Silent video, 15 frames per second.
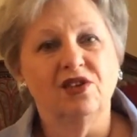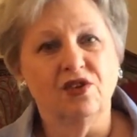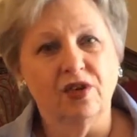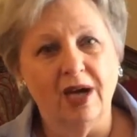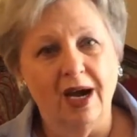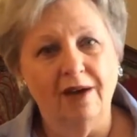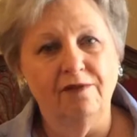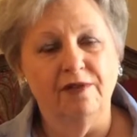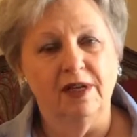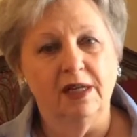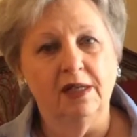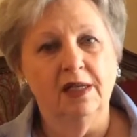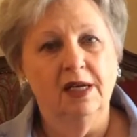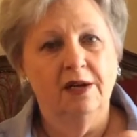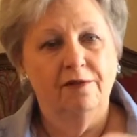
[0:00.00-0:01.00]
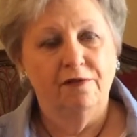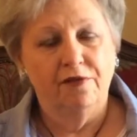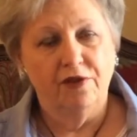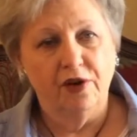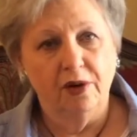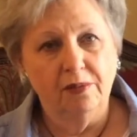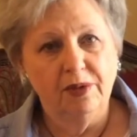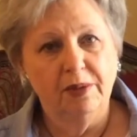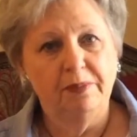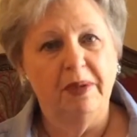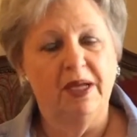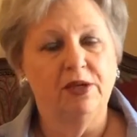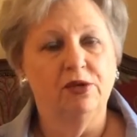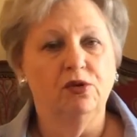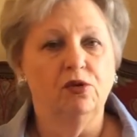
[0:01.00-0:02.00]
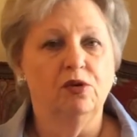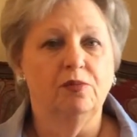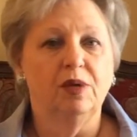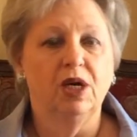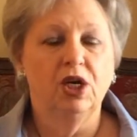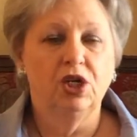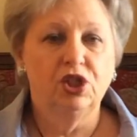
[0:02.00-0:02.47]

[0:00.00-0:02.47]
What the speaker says: travel from the pendulum